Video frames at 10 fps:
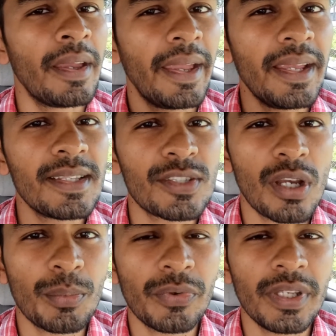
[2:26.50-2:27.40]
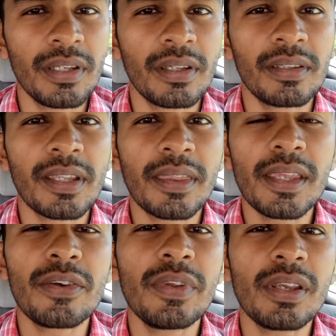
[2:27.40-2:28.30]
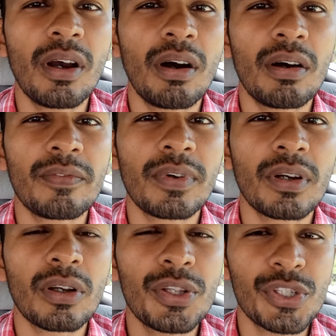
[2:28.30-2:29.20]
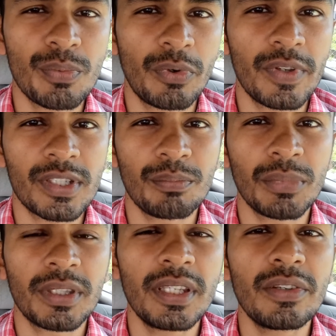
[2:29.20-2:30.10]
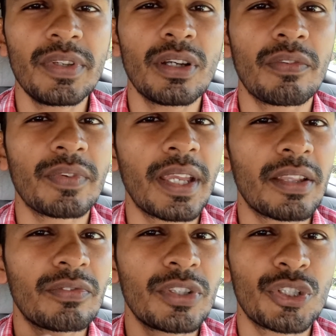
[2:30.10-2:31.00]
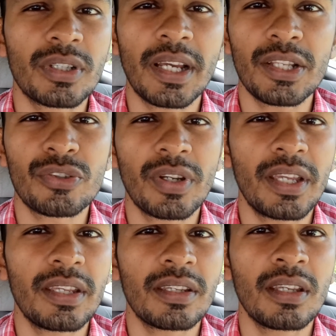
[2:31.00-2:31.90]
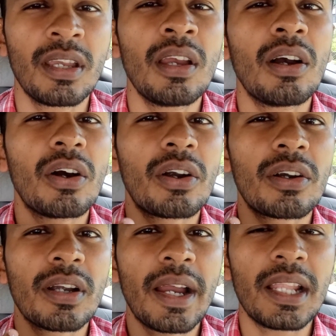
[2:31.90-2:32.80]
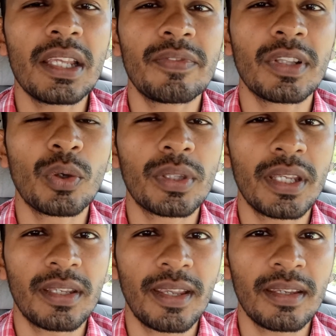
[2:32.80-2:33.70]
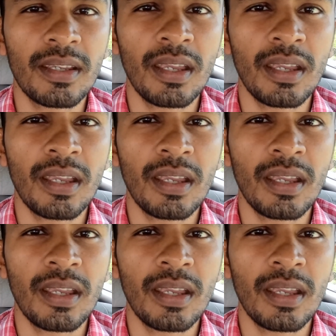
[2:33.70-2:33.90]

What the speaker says: In summary, the theory of consumerism, the theory of get rich or die trying, or high living, low thinking,